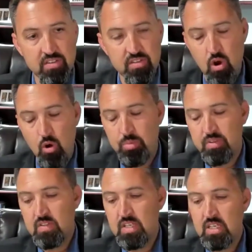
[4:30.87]
It's an
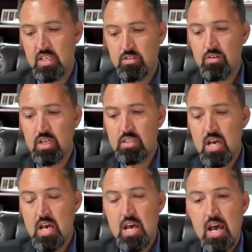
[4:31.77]
open seat
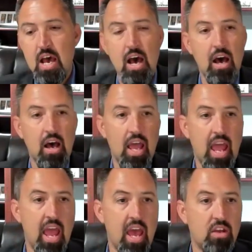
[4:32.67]
district,
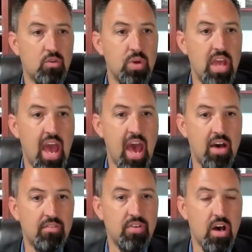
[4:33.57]
and we
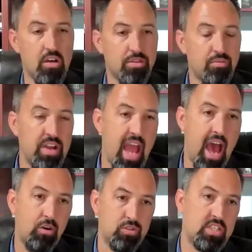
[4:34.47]
have 3
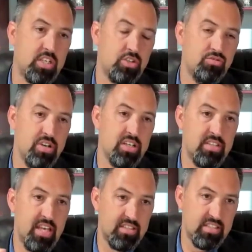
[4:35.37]
House
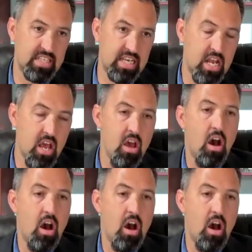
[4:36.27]
districts that sit